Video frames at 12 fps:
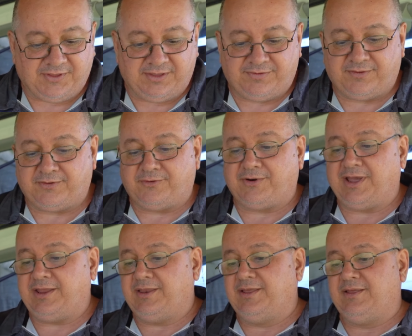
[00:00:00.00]
These are
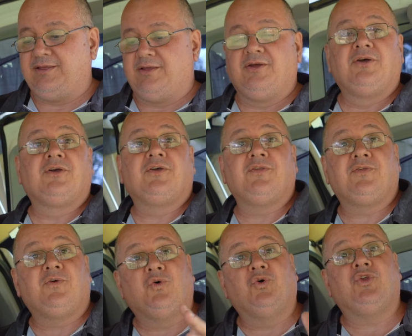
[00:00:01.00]
great
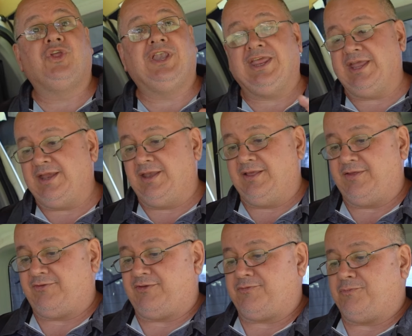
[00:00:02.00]
because all you need
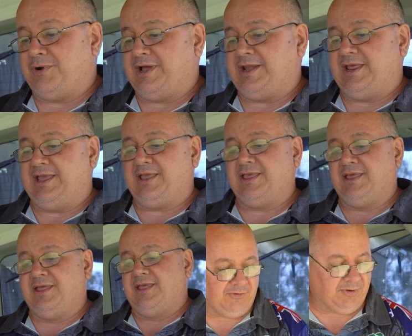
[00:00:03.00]
is just one egg,
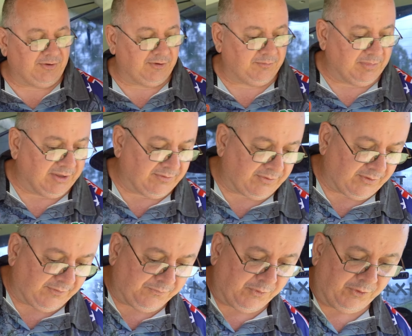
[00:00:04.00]
200 mils
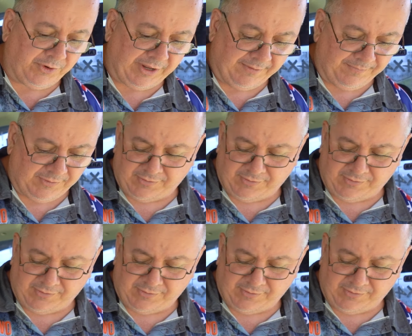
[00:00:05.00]
of water.